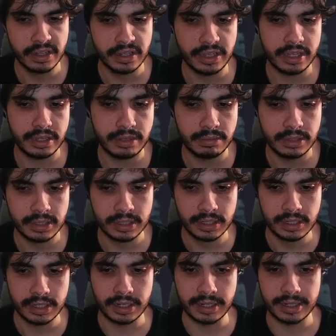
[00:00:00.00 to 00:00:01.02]
here.
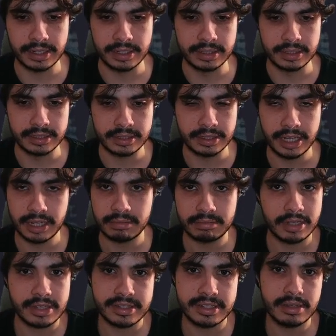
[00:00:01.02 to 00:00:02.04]
And yeah,
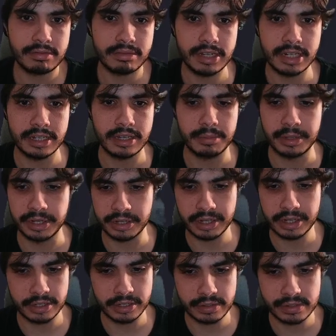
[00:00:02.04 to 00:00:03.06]
that's it really. I mean, you
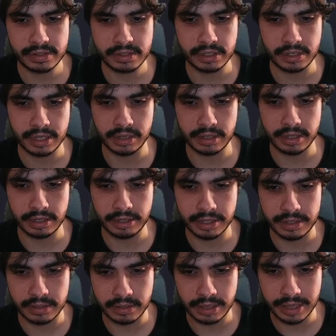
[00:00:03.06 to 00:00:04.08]

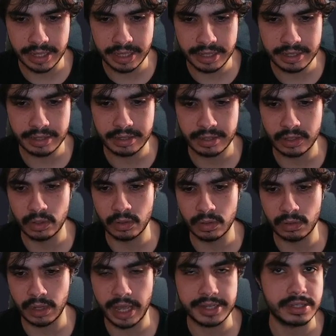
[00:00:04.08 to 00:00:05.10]
can link
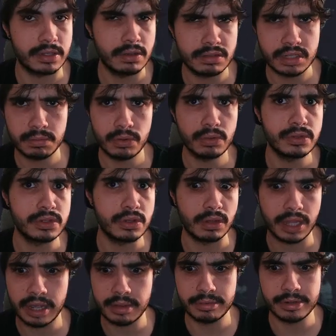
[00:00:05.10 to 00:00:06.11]
your executables, your
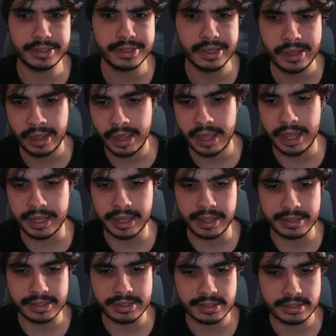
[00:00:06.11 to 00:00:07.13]
libraries
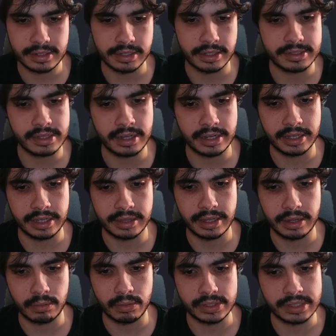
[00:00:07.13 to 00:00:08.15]
against the target
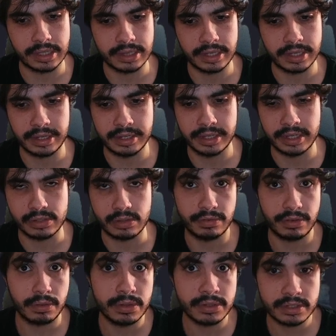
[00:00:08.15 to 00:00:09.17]
that was declared here. So
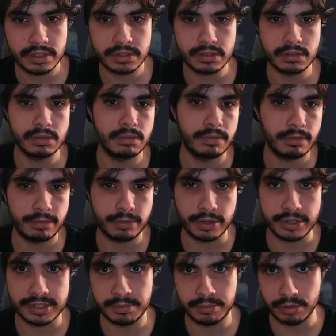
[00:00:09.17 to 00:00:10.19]
if I wanted to, for
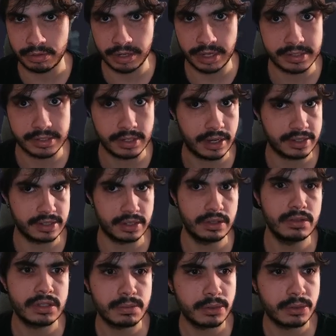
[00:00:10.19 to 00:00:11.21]
example, create an
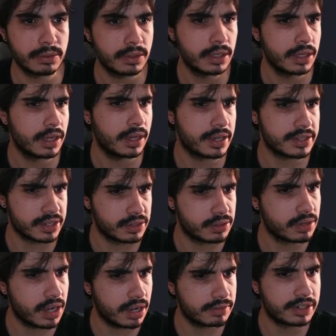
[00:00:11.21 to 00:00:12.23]
executable, as I
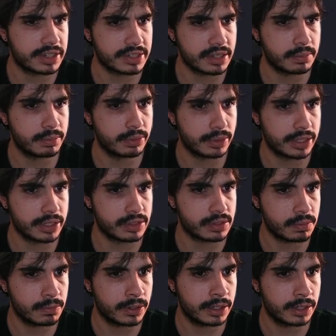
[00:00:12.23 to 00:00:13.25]
do have an example here
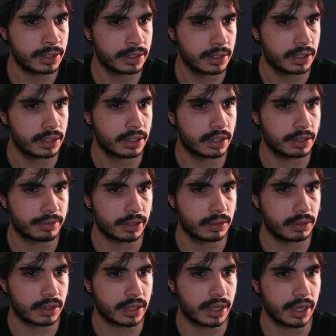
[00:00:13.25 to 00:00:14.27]
somewhere, if I
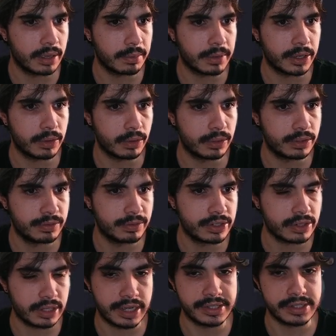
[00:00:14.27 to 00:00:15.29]
look at my audio
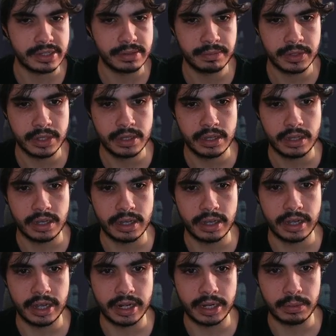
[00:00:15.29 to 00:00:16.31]
visualizer
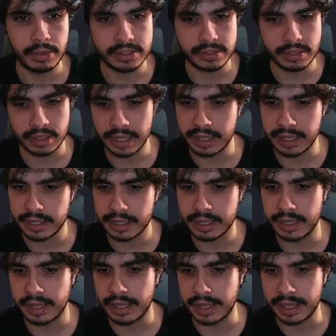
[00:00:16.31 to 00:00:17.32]
and I want to link
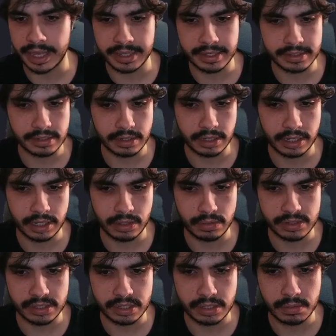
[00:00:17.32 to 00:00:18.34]
it against the
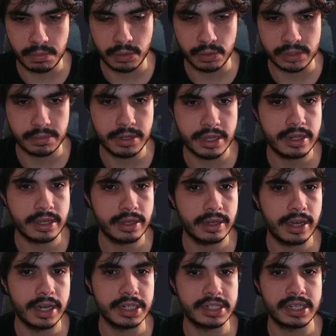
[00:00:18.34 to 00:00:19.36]
Qt multimedia,
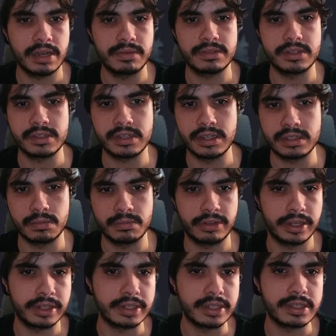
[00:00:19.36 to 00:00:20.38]
I just have to say
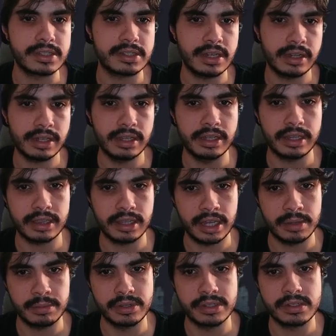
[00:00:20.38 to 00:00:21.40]
something like this: target link
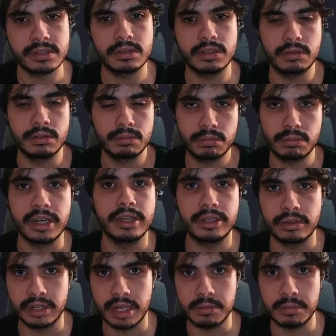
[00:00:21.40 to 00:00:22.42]
libraries,
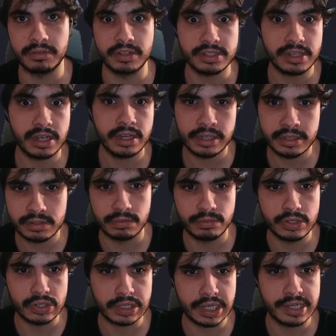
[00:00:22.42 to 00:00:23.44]
your name of the target, so
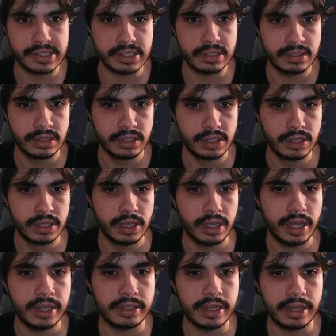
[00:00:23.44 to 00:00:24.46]
visualizer,
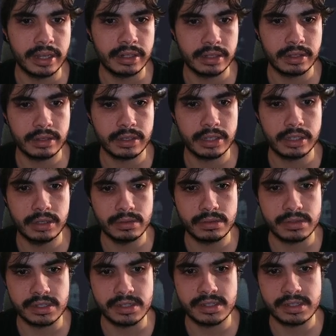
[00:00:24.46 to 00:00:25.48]
and then
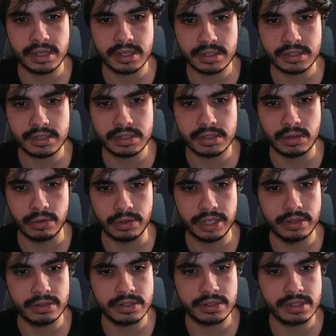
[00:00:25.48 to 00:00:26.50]
Qt6 or
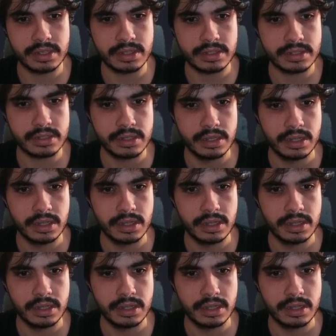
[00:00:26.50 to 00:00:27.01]
Qt6